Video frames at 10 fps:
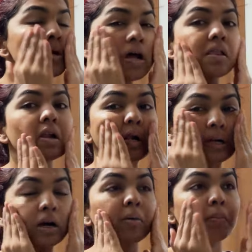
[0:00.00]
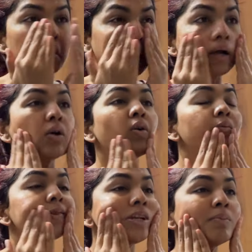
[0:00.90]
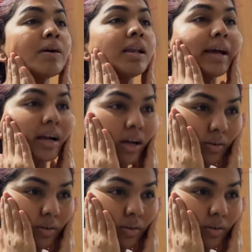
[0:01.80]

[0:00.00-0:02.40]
and then I'll come back. Hopefully my lehenga,